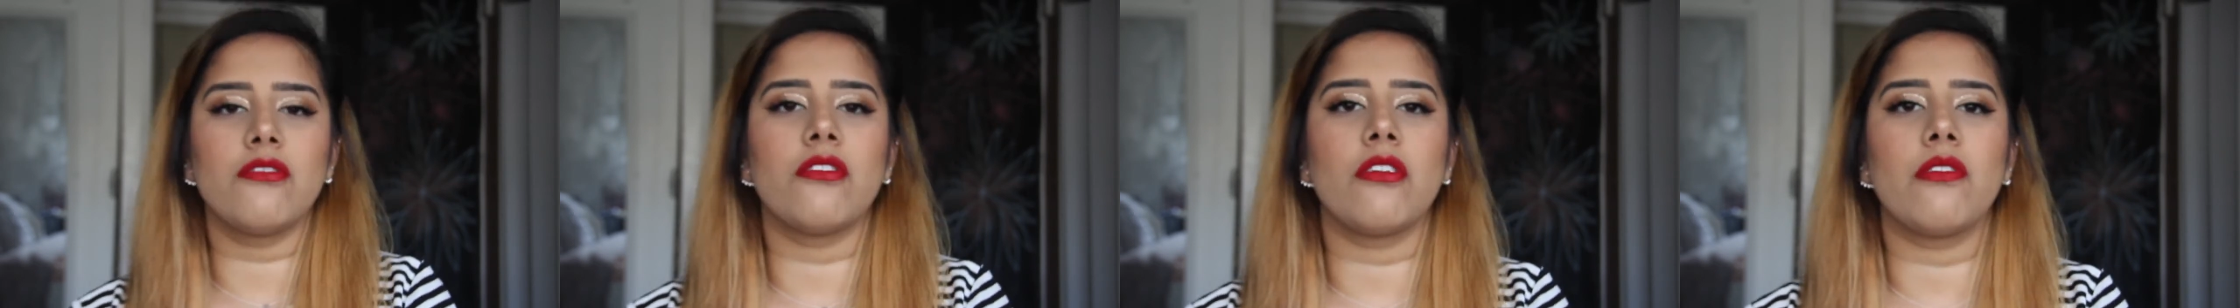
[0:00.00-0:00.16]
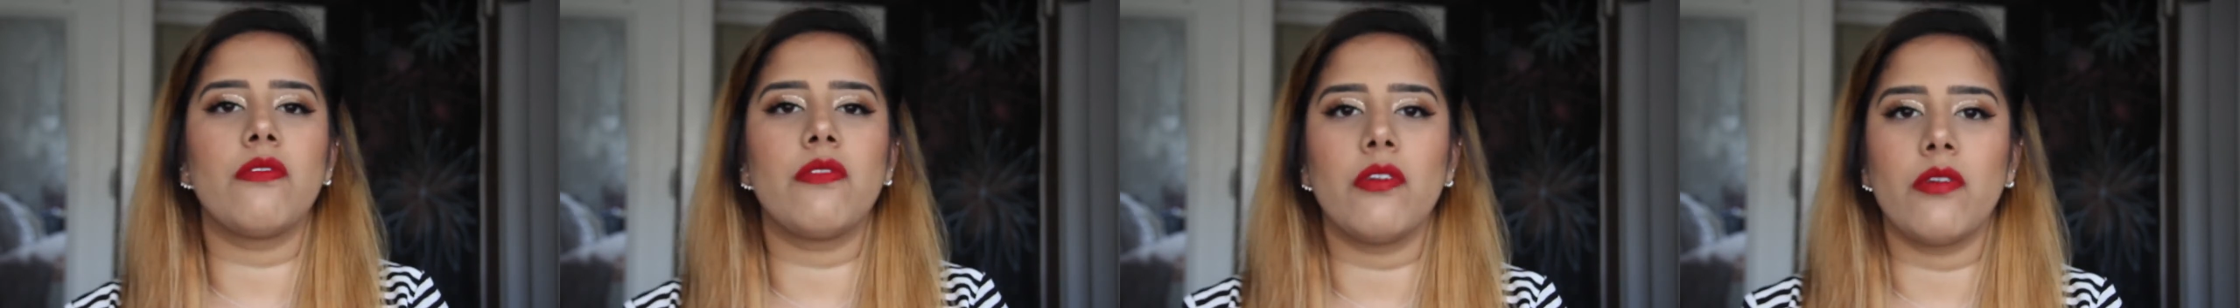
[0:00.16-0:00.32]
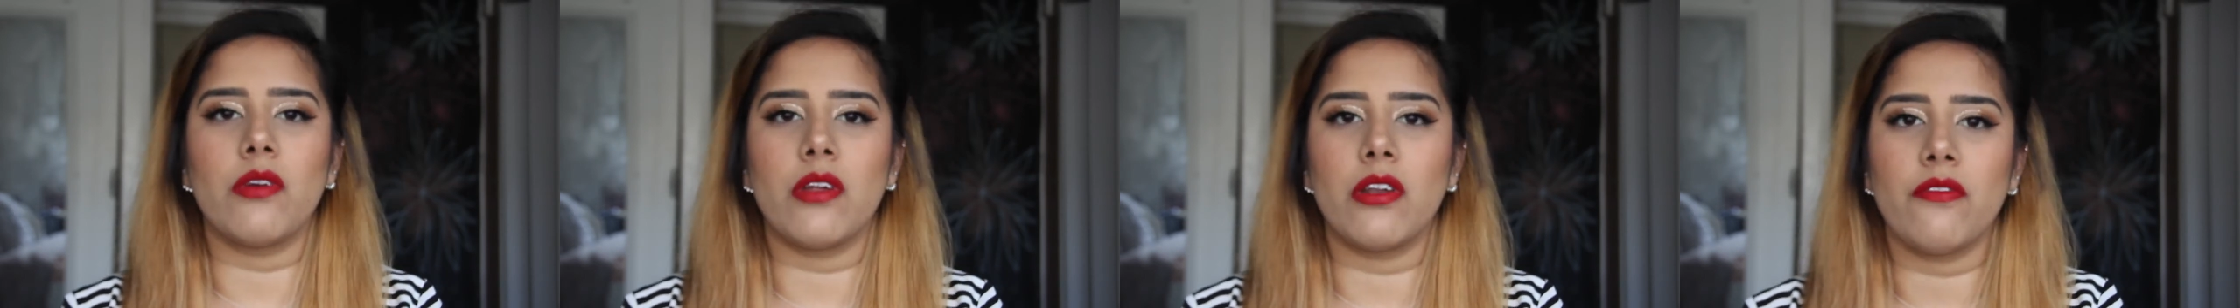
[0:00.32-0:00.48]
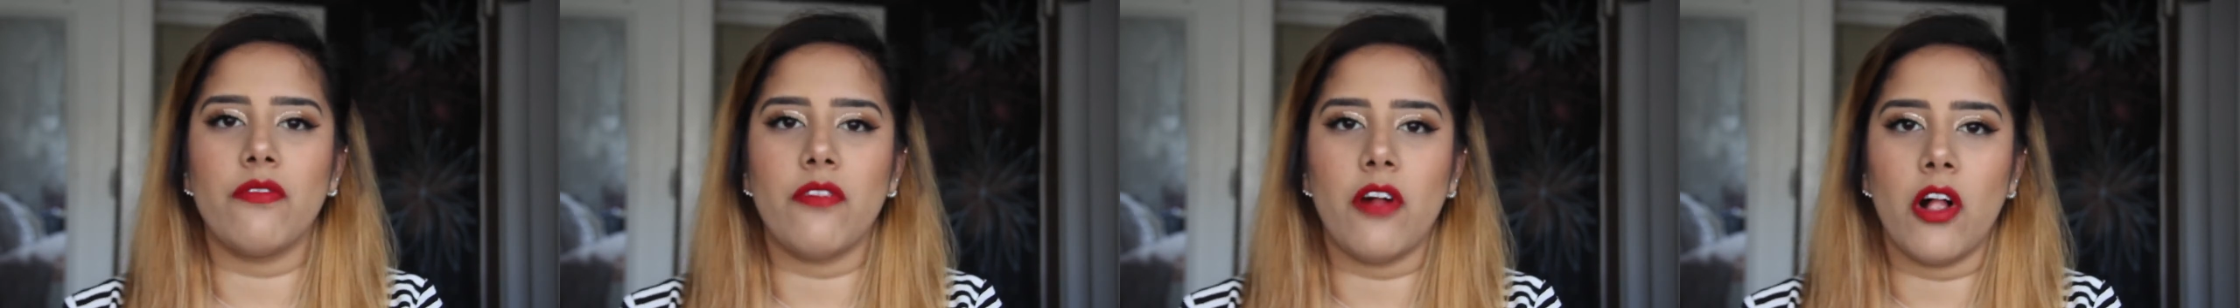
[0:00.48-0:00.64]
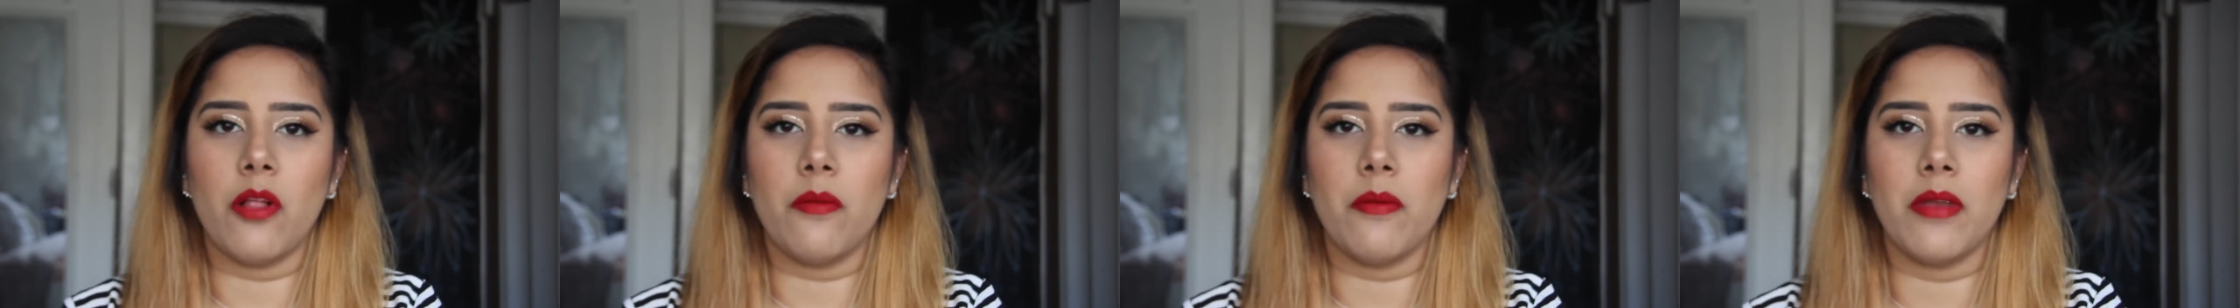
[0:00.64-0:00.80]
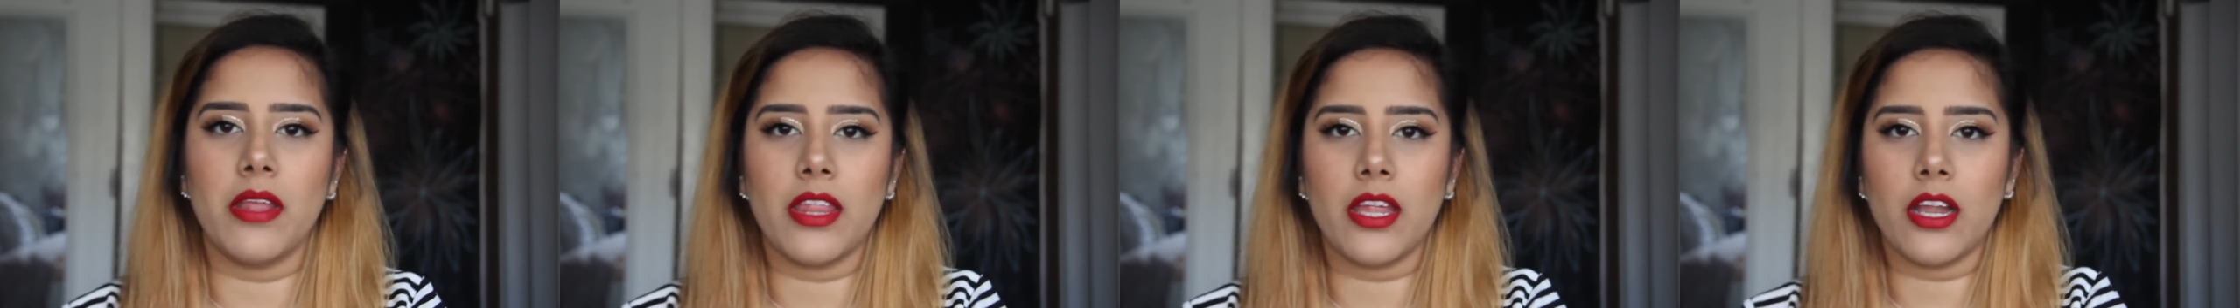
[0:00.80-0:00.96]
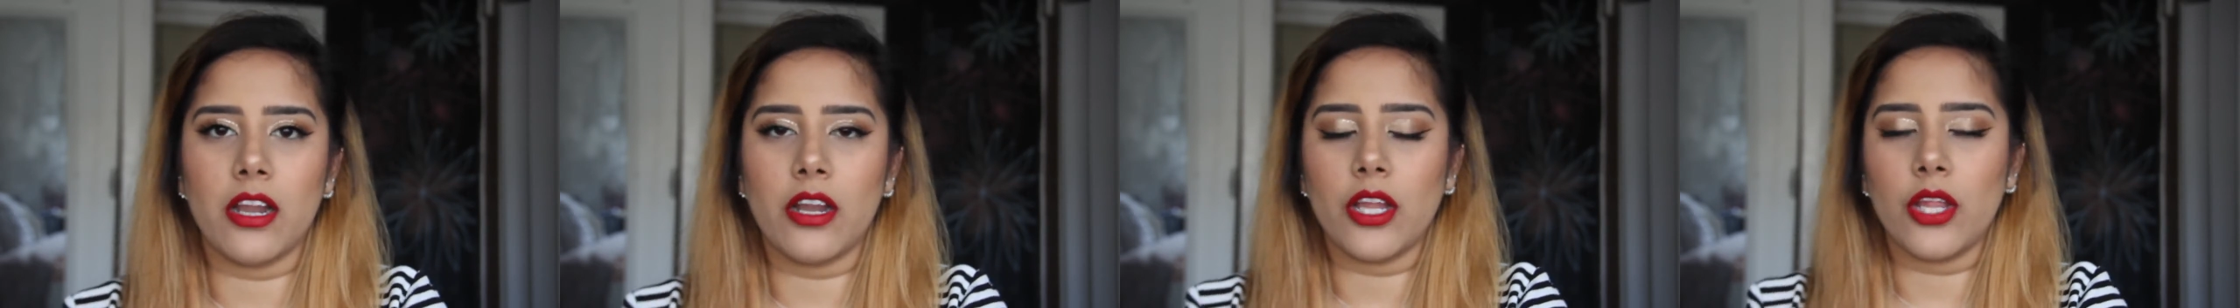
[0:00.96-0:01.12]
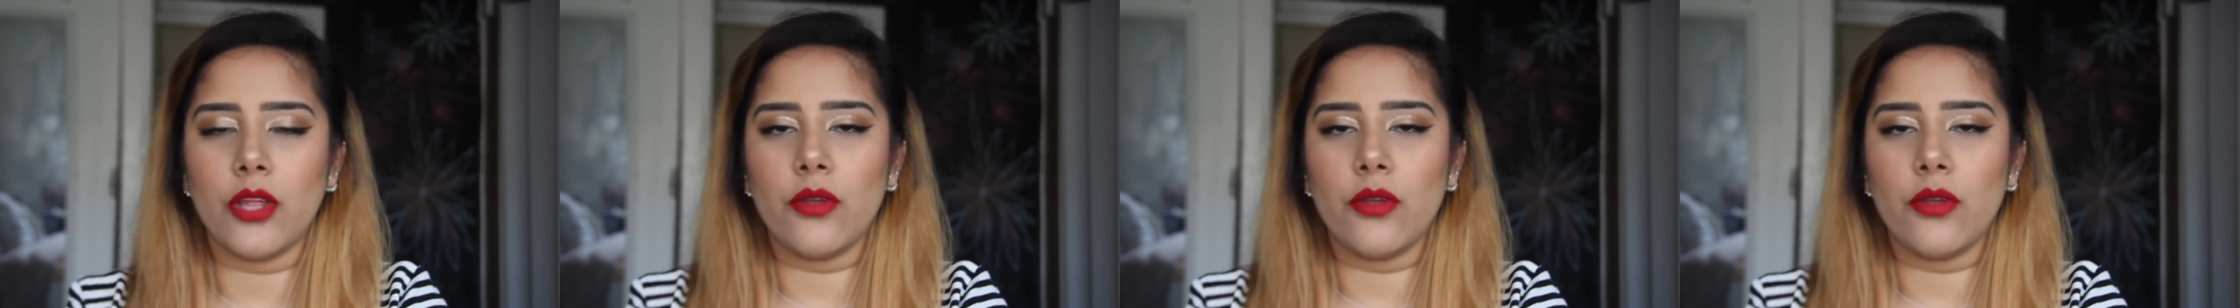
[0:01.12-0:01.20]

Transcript: So if you want to follow me there,